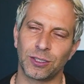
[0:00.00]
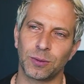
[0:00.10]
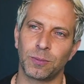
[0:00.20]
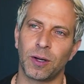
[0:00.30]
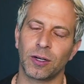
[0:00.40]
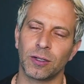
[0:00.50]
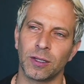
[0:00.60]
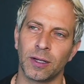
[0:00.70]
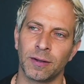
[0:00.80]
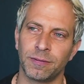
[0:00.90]
a model
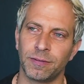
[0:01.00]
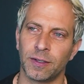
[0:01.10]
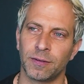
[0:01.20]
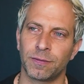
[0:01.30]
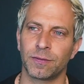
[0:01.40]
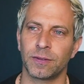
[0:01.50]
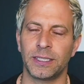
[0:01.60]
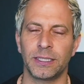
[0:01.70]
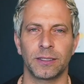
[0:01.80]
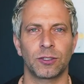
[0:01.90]
of of
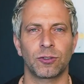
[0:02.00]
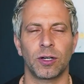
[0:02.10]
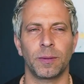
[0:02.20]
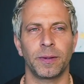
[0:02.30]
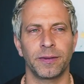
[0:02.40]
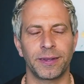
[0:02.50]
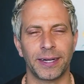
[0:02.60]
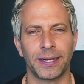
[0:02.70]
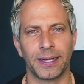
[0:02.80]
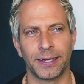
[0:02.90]
healing trauma that
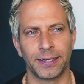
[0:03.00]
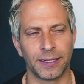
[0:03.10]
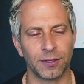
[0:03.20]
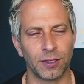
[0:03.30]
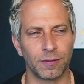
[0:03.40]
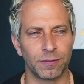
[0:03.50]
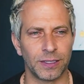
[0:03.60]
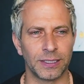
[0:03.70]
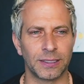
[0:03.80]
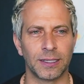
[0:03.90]
I, I i, love
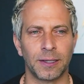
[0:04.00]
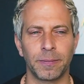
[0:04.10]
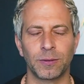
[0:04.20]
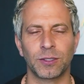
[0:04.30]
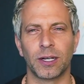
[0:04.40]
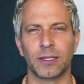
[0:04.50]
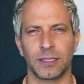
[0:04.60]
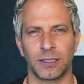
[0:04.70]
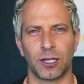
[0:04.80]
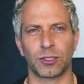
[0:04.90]
it's um i was talking to
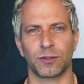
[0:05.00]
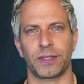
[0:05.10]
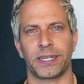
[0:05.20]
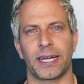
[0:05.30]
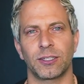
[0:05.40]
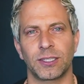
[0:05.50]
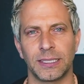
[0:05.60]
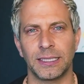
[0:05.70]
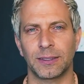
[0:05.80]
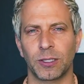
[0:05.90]
dr frank anderson
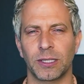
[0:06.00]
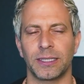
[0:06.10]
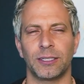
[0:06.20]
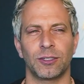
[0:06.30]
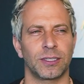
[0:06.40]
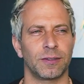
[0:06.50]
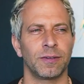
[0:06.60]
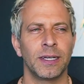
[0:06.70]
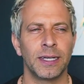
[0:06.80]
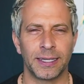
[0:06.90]
he's one of the leaders of
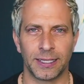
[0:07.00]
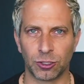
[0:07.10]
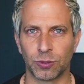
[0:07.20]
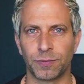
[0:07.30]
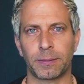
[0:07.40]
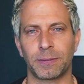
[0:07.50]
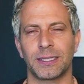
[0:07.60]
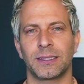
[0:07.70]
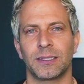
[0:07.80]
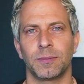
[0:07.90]
internal family
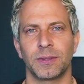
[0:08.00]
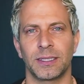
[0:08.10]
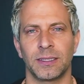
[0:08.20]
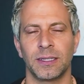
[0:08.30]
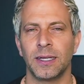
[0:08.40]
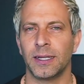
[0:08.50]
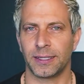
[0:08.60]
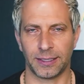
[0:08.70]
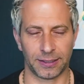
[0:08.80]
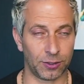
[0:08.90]
systems and
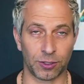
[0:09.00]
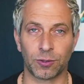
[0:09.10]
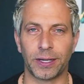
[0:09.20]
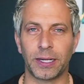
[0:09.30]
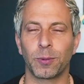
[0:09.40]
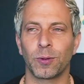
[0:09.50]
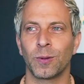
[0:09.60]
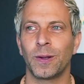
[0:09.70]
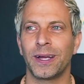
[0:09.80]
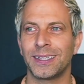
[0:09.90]
they're
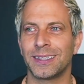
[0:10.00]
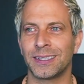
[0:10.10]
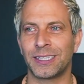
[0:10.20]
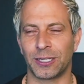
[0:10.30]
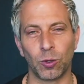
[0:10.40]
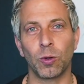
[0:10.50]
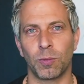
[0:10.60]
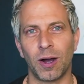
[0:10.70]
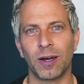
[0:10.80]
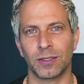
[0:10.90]
incredible and their whole
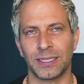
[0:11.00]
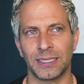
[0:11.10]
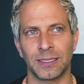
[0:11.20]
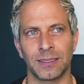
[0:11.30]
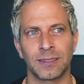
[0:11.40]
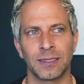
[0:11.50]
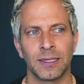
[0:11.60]
model is